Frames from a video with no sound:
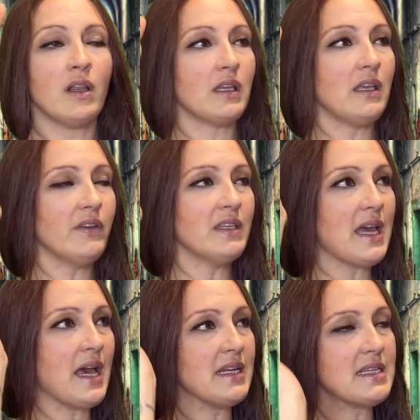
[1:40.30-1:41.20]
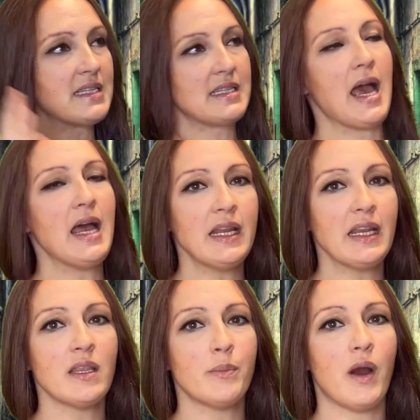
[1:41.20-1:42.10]
leaving Danny standing
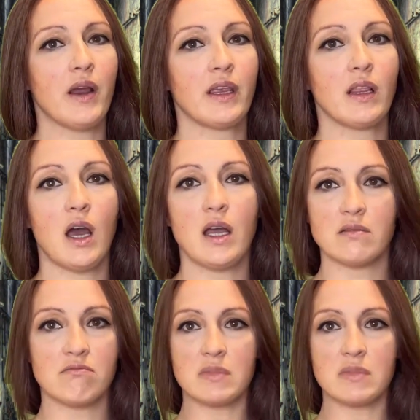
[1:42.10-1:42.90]
in the parking lot